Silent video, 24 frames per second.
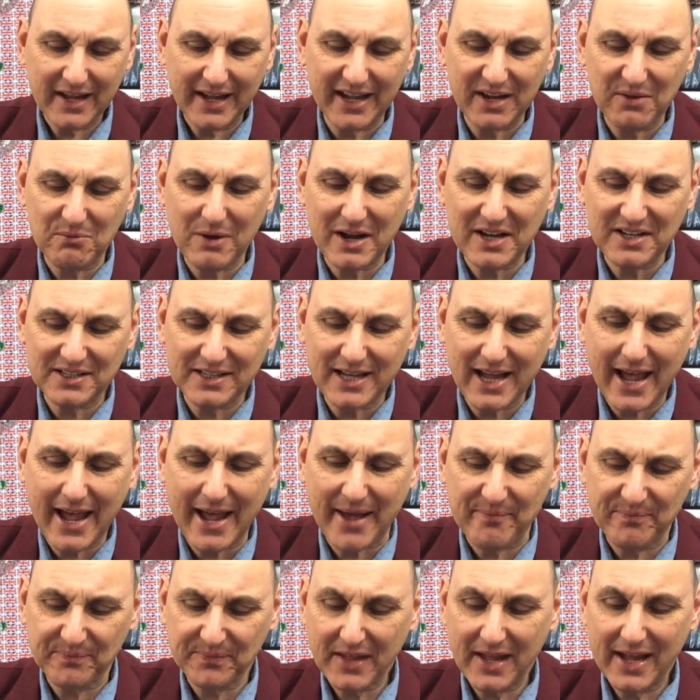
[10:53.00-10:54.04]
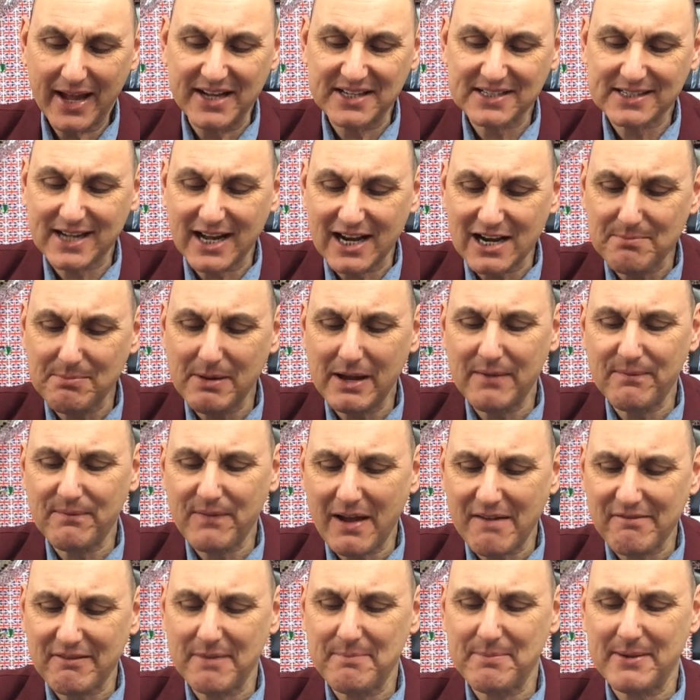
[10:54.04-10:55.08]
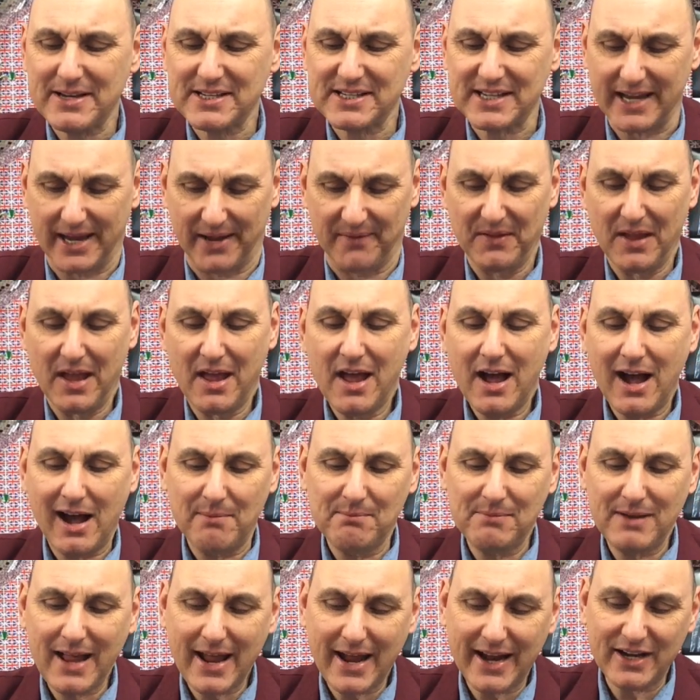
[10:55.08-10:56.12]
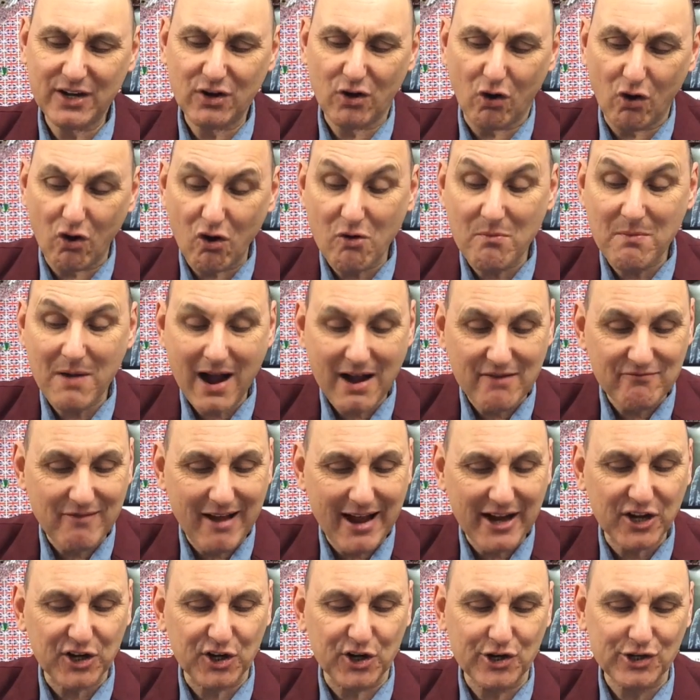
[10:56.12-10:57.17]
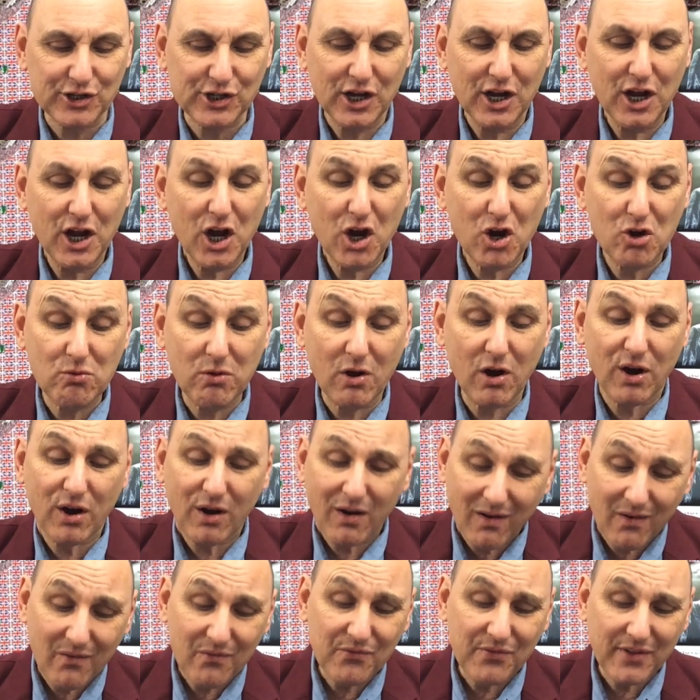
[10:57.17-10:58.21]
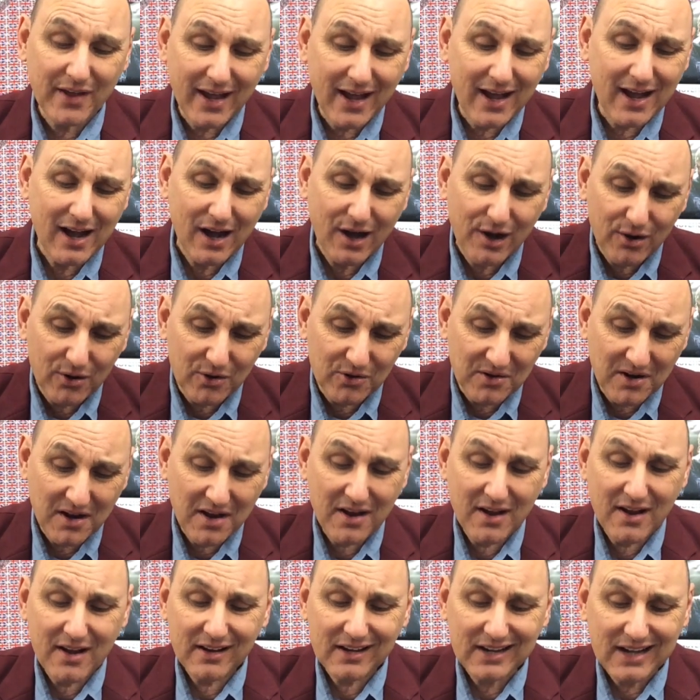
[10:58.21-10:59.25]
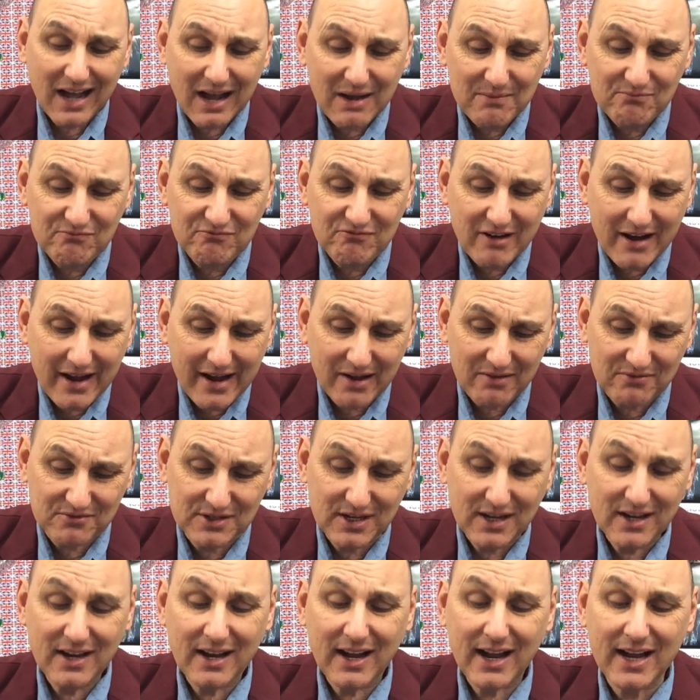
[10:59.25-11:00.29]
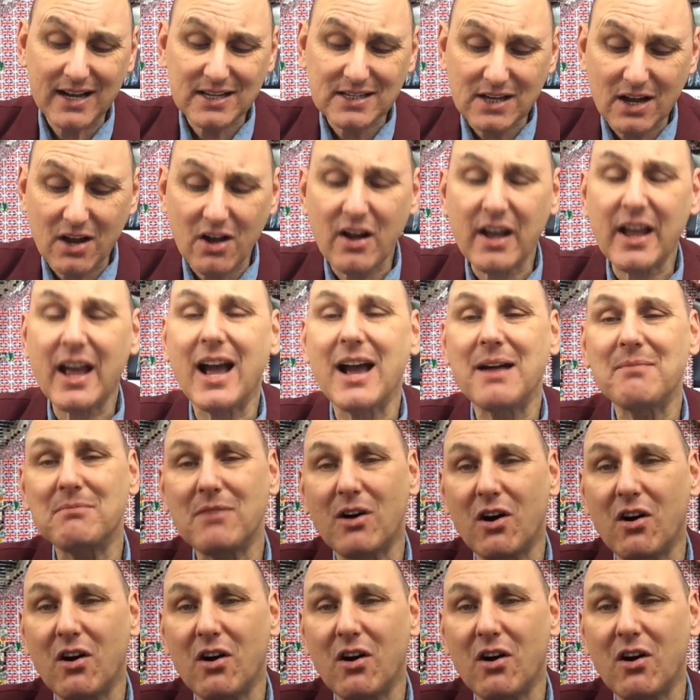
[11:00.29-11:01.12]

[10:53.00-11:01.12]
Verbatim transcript: He went, yeah, it's going to be very busy. I'm letting all my regulars who are on their own come round as I am